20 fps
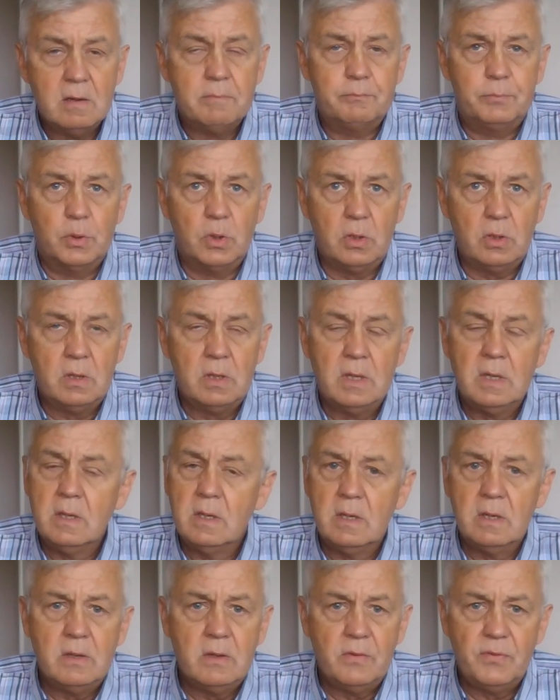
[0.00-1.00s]
But
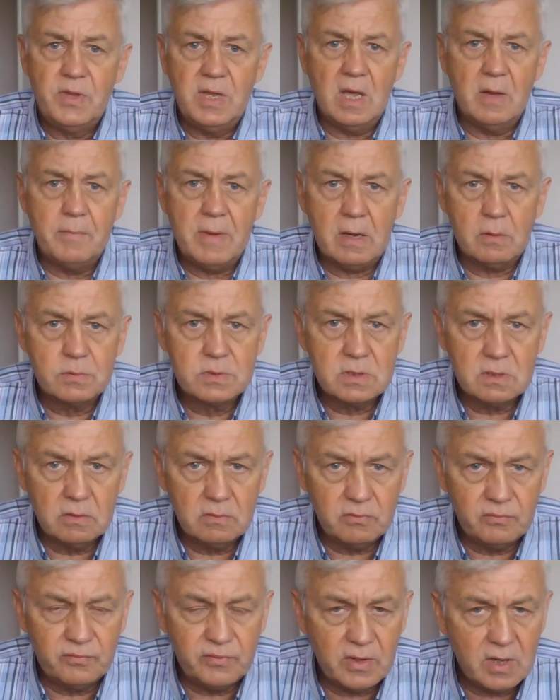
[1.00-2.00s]
the amount
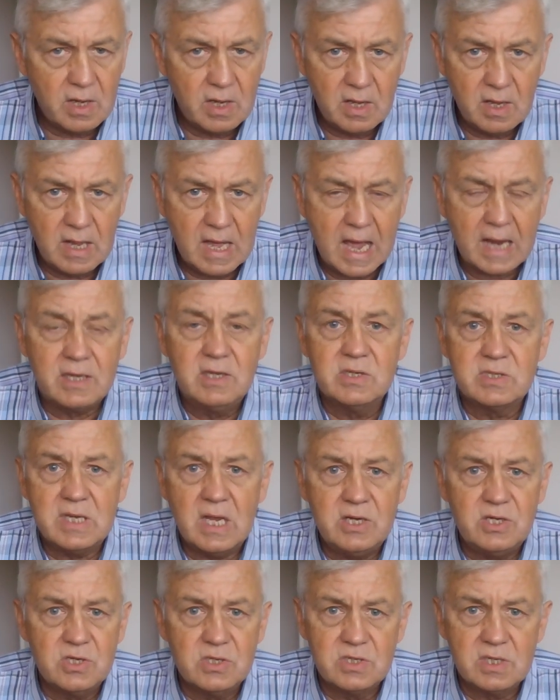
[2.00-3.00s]
of uh,
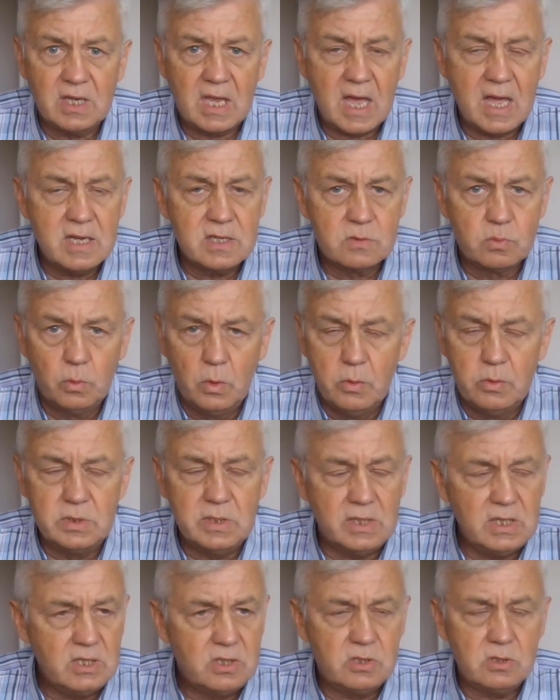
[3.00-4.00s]
accusations against
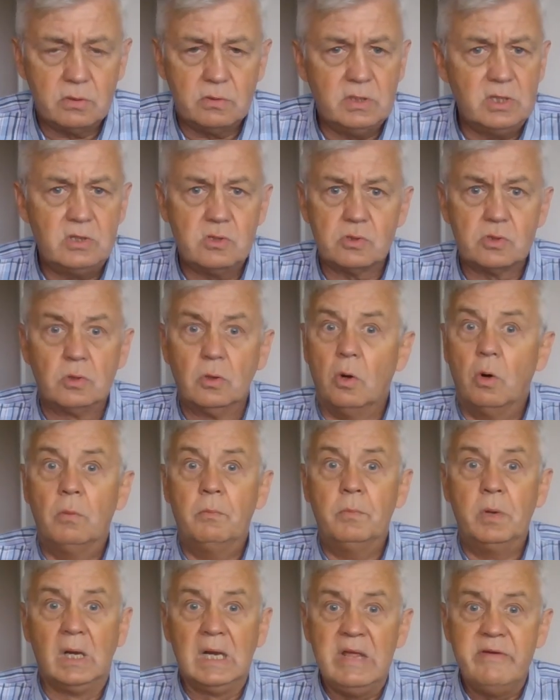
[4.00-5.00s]
Wootton is just, they're just
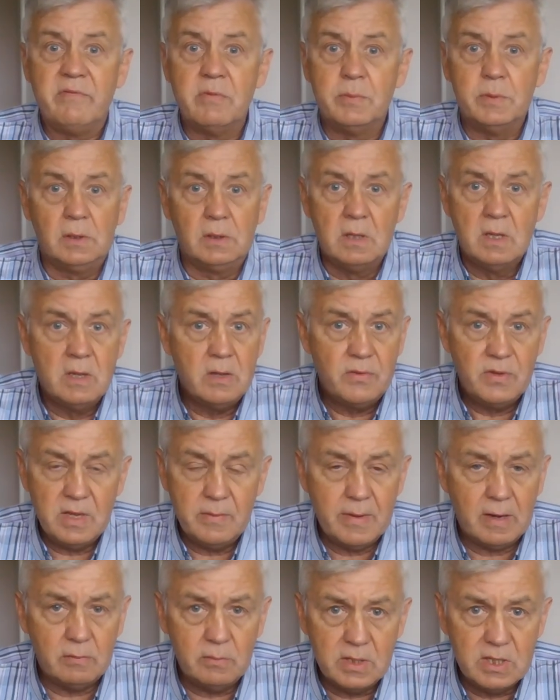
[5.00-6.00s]
unbelievable. The
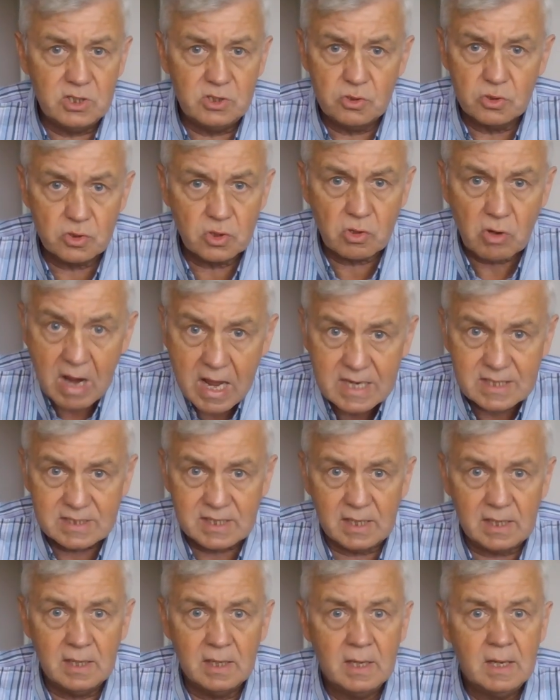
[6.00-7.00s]
amount is just
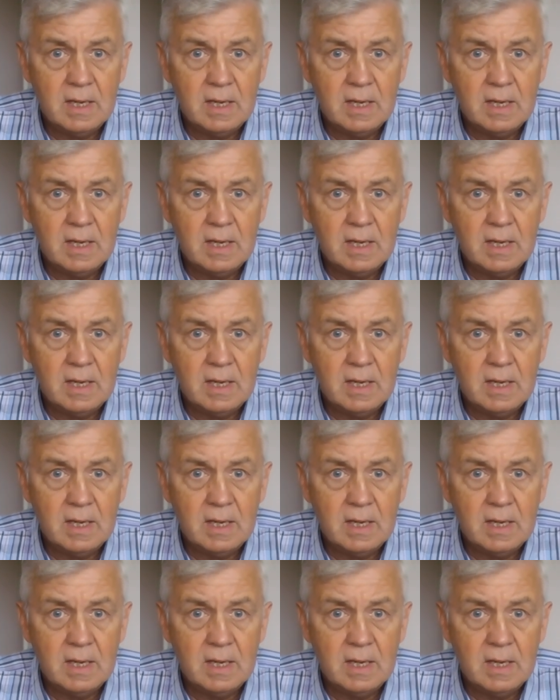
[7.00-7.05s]
crazy.